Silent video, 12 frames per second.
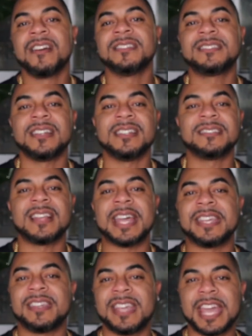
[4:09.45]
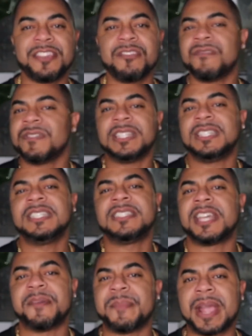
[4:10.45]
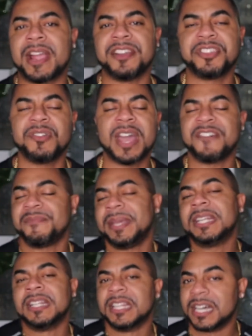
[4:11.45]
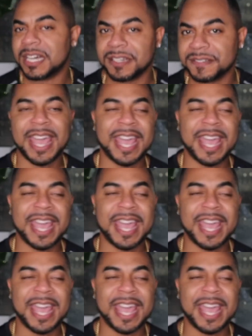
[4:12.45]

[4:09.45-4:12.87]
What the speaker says: Her son is like, "Yeah, you don't really need to get married. You have me to love."